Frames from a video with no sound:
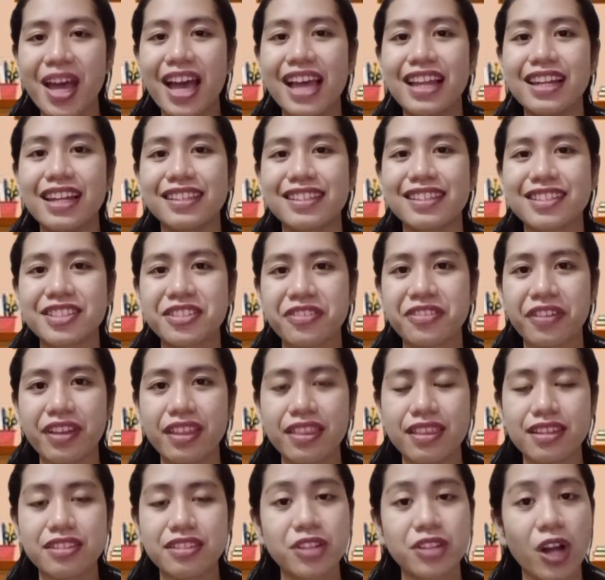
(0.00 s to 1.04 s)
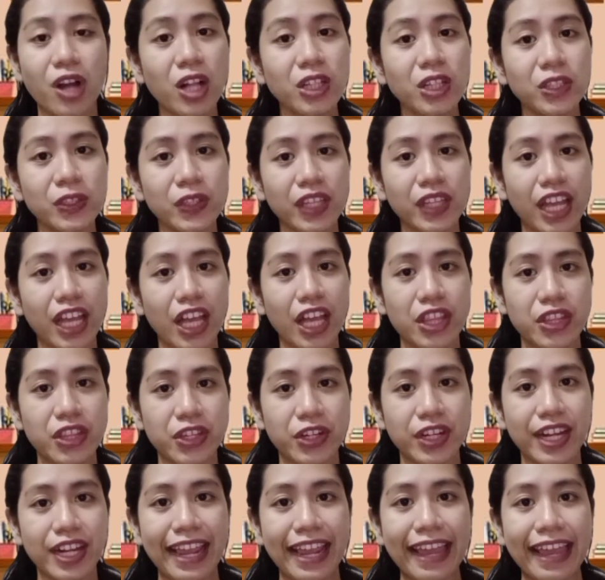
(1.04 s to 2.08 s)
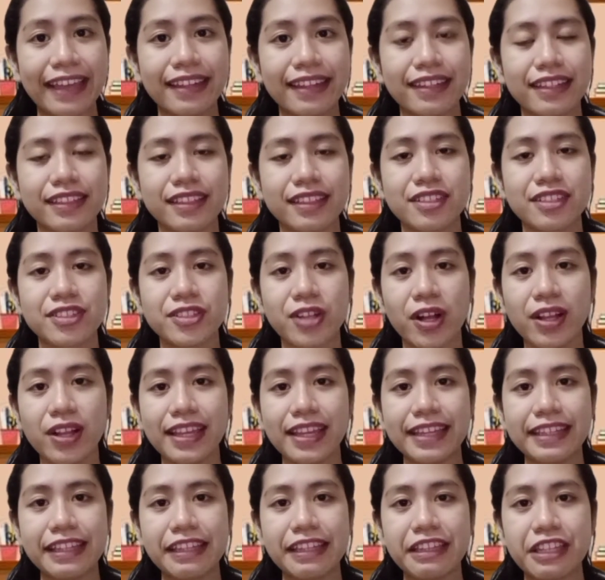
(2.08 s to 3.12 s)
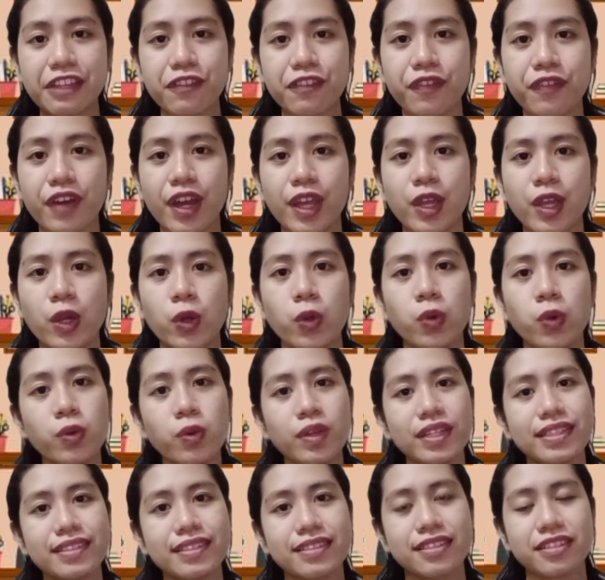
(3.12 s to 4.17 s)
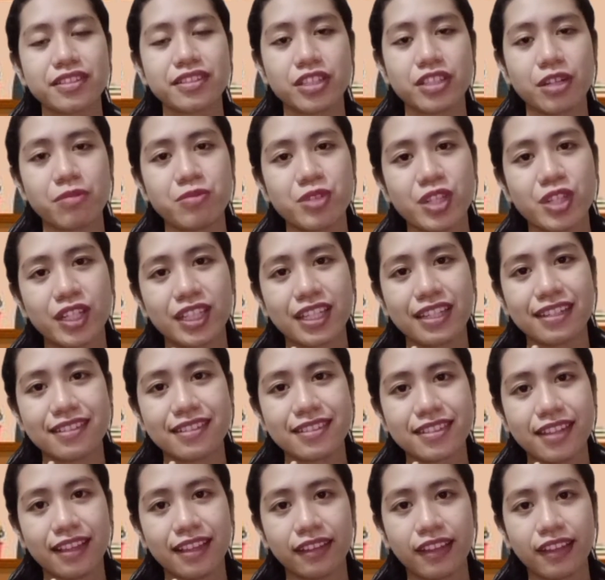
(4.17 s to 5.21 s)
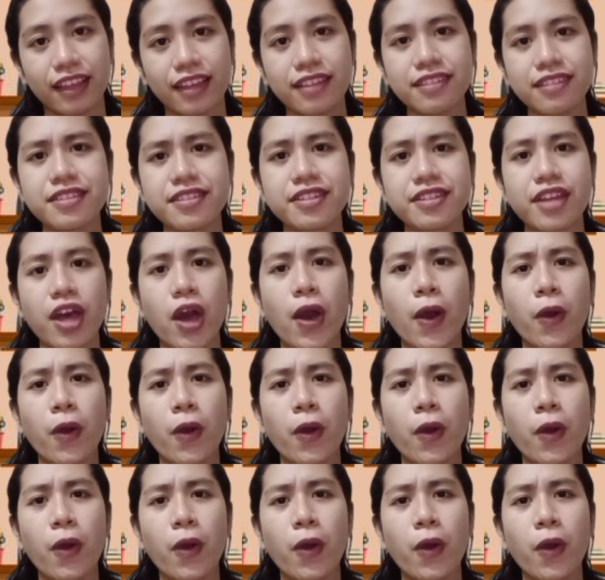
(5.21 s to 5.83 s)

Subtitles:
Let us read this all together and let us all identify who is the subject in the sentence,